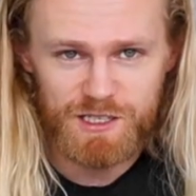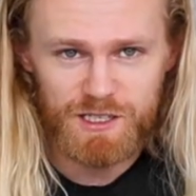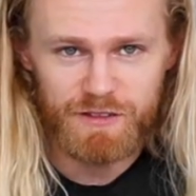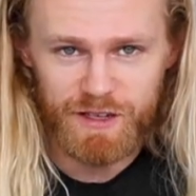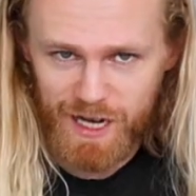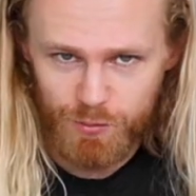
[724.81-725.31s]

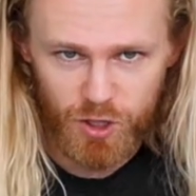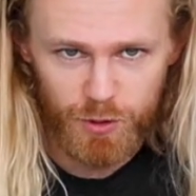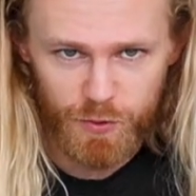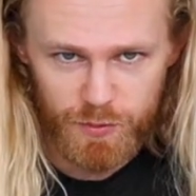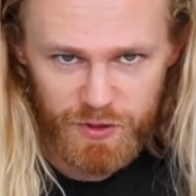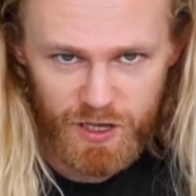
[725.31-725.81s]
thing that I
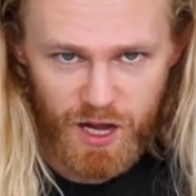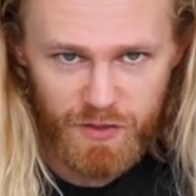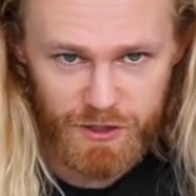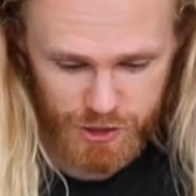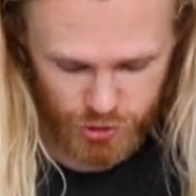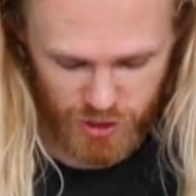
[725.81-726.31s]
brought with me on
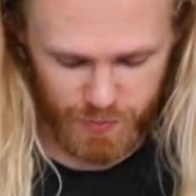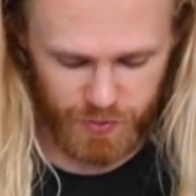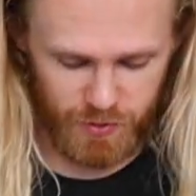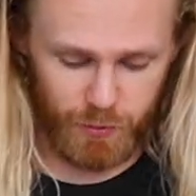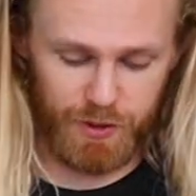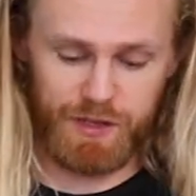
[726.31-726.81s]
this trip
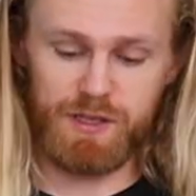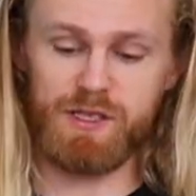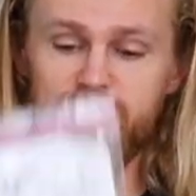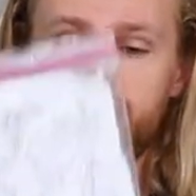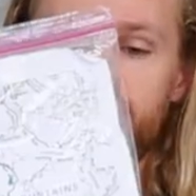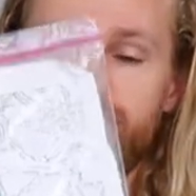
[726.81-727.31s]

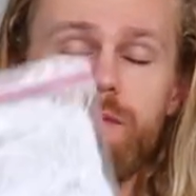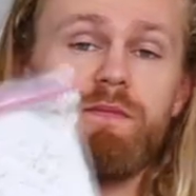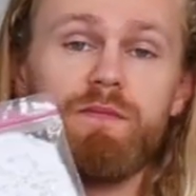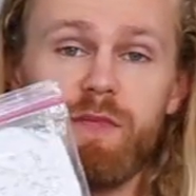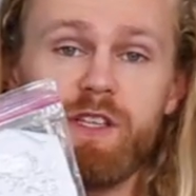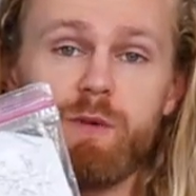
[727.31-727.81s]
was
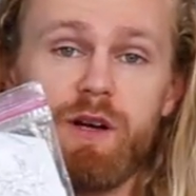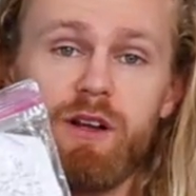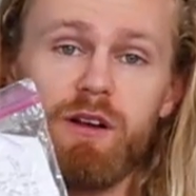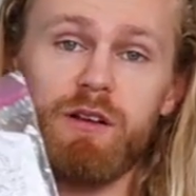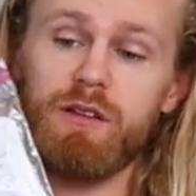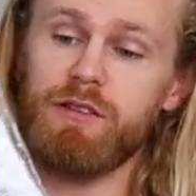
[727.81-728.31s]
this right
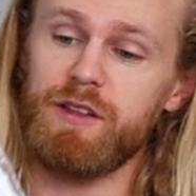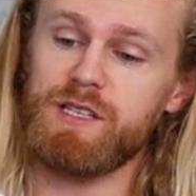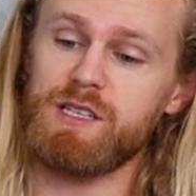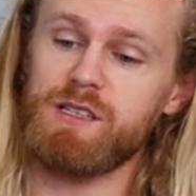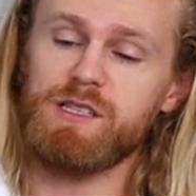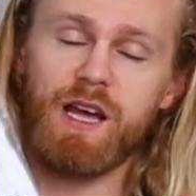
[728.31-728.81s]
here.
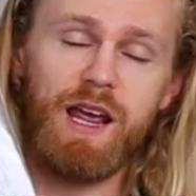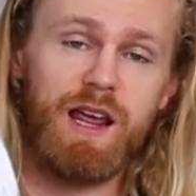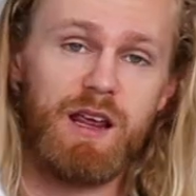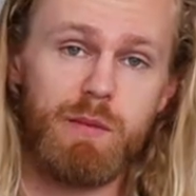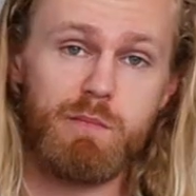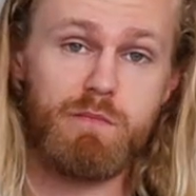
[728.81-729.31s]
This is
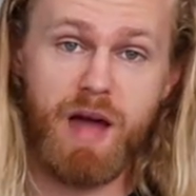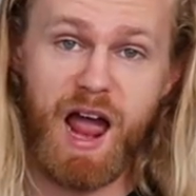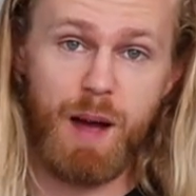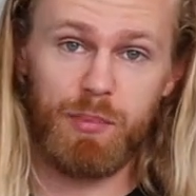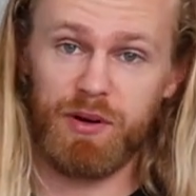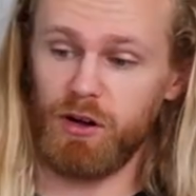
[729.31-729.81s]
a
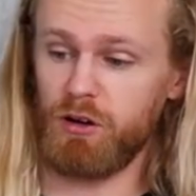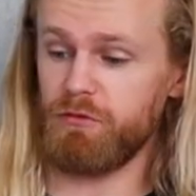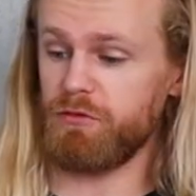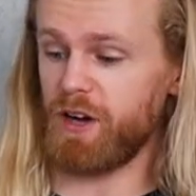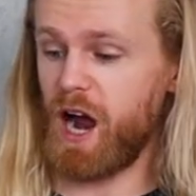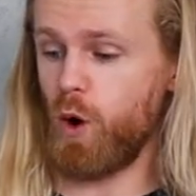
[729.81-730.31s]
map
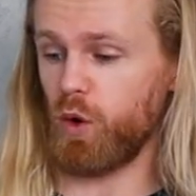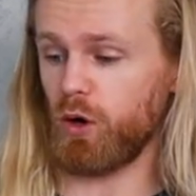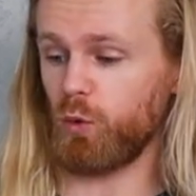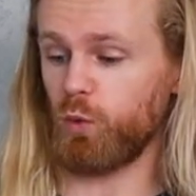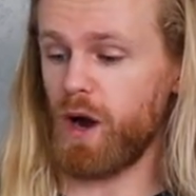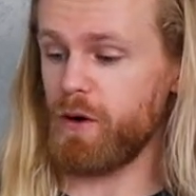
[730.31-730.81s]
of
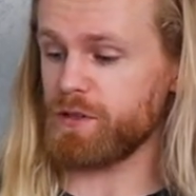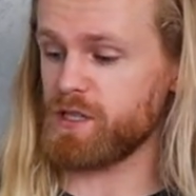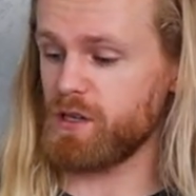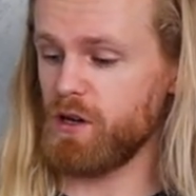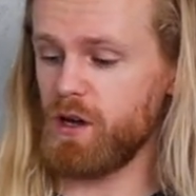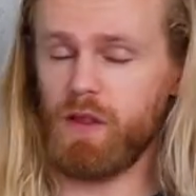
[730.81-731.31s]
our
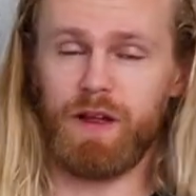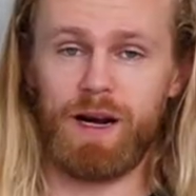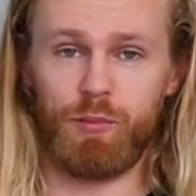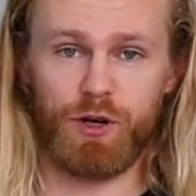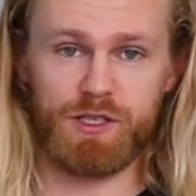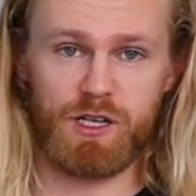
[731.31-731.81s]
route that
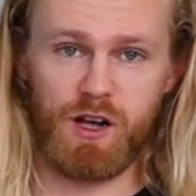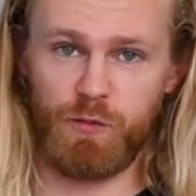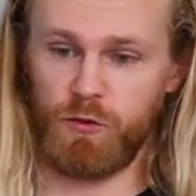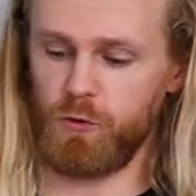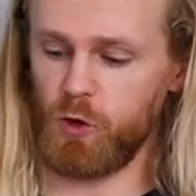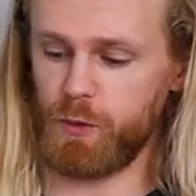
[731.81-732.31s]
I printed
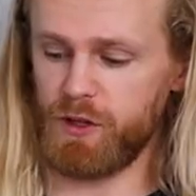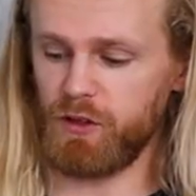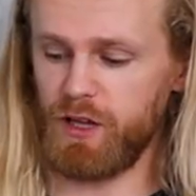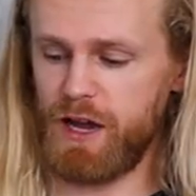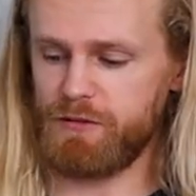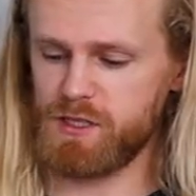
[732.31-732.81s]
out before we
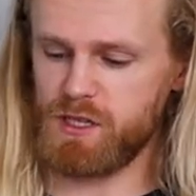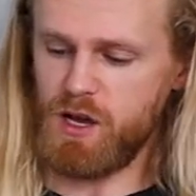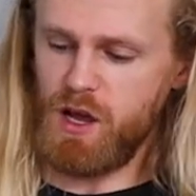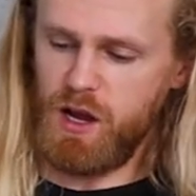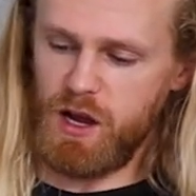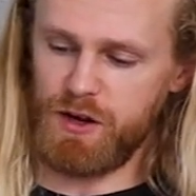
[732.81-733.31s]

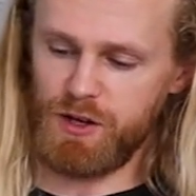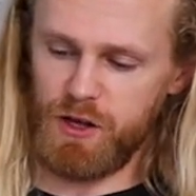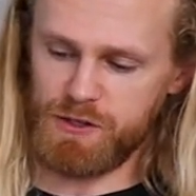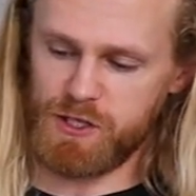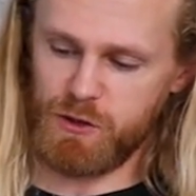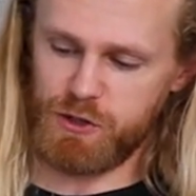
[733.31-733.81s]
left, and
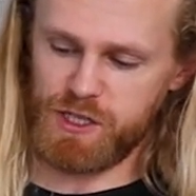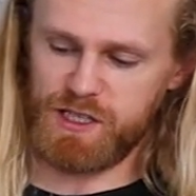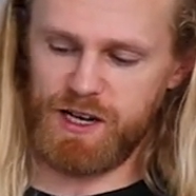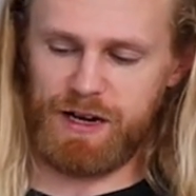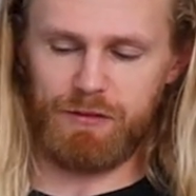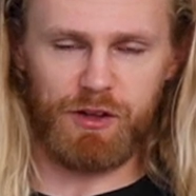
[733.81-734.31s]
also
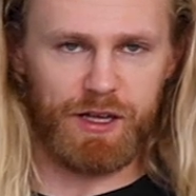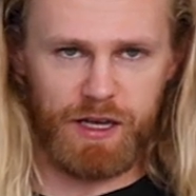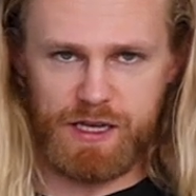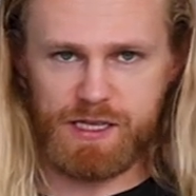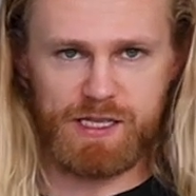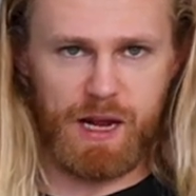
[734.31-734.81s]
just kind of like
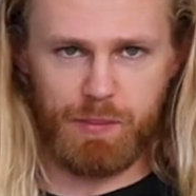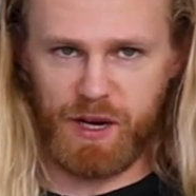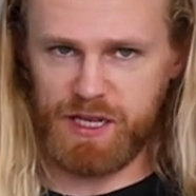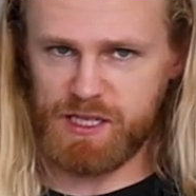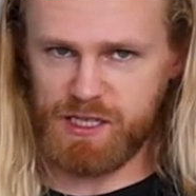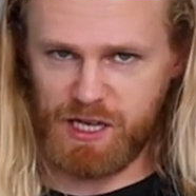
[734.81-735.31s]
a
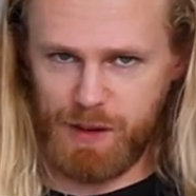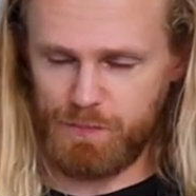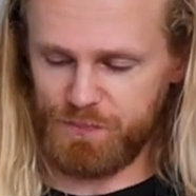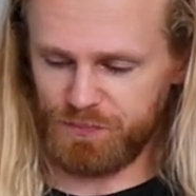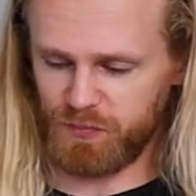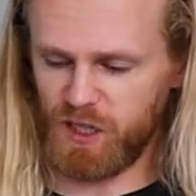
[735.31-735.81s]

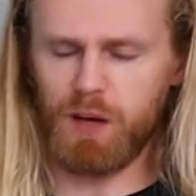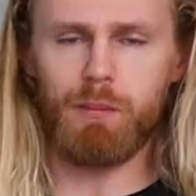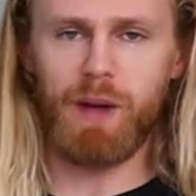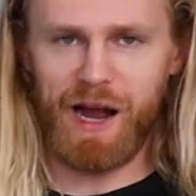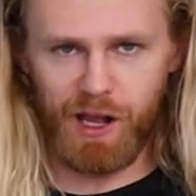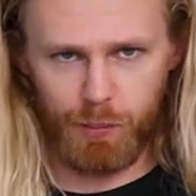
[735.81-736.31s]
step-by-step,
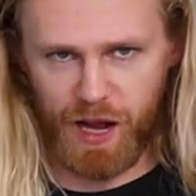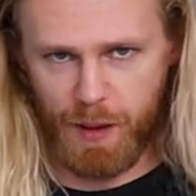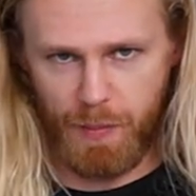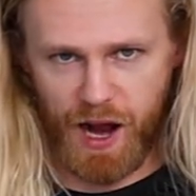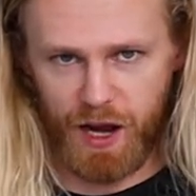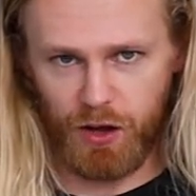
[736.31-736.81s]

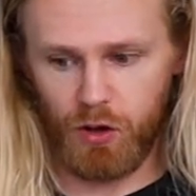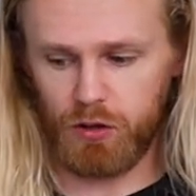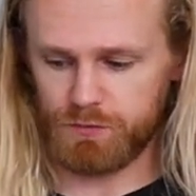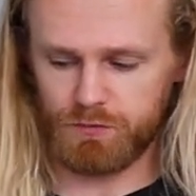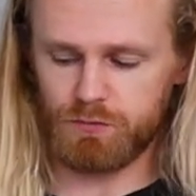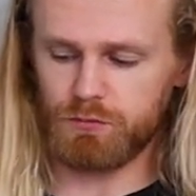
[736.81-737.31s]

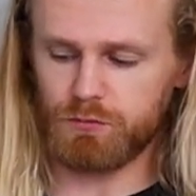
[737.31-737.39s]
mile-by-mile,